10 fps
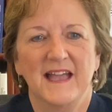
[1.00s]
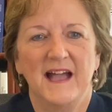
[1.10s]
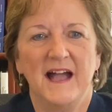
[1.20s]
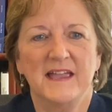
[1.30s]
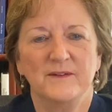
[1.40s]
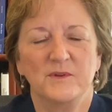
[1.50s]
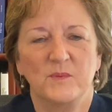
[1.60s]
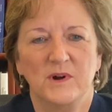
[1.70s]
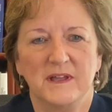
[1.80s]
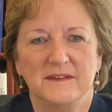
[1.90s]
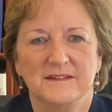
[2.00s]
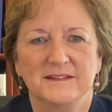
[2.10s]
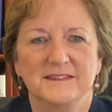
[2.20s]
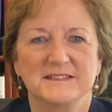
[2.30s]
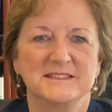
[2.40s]
Hi everyone,
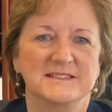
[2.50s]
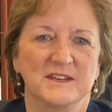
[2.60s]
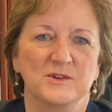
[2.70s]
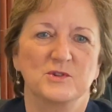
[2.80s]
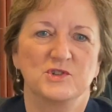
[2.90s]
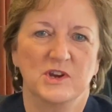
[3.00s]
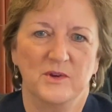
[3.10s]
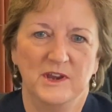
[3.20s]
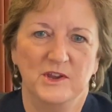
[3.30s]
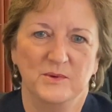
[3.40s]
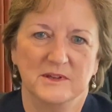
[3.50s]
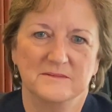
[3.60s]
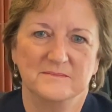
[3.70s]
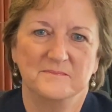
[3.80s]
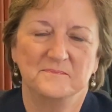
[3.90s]
this is Senator Sharon Hewitt.
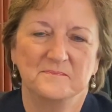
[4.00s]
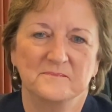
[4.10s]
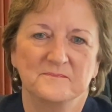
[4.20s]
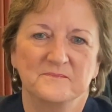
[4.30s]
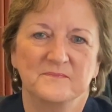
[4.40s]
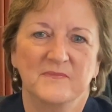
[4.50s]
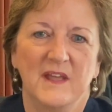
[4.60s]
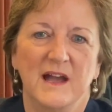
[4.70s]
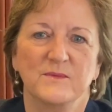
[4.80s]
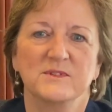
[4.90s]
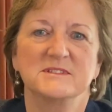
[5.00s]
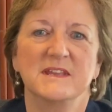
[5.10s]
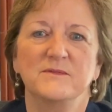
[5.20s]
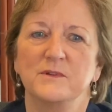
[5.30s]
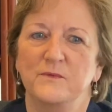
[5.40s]
I've
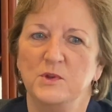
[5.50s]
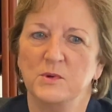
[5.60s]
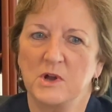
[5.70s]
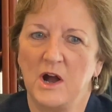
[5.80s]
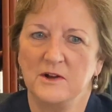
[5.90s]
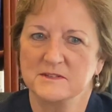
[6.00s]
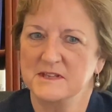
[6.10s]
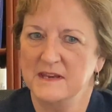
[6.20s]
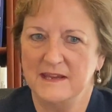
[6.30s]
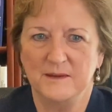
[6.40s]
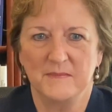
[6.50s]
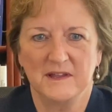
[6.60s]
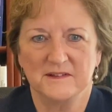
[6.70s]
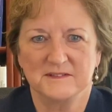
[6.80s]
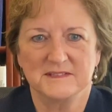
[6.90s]
received a few calls and
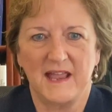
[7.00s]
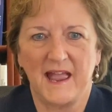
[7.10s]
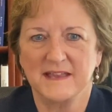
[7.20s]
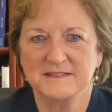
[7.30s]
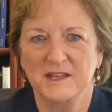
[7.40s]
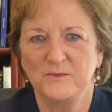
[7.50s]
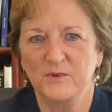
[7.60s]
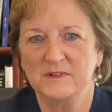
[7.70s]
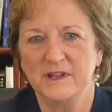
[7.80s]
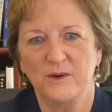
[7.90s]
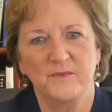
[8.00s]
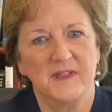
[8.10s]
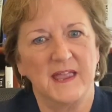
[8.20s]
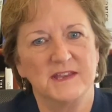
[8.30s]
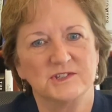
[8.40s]
emails asking for
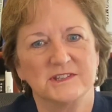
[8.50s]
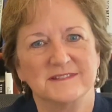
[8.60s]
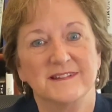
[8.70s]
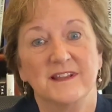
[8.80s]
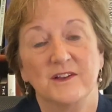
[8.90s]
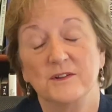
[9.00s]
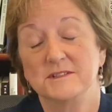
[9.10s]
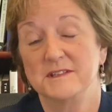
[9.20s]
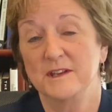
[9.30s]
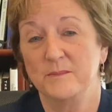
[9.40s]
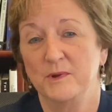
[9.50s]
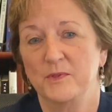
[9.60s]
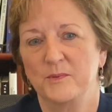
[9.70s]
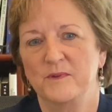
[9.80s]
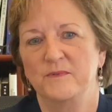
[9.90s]
clarification on Senate Bill
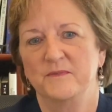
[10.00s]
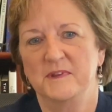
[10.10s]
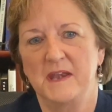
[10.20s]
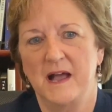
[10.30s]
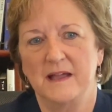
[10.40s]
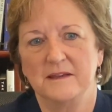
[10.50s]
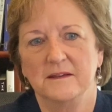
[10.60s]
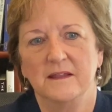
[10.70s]
359,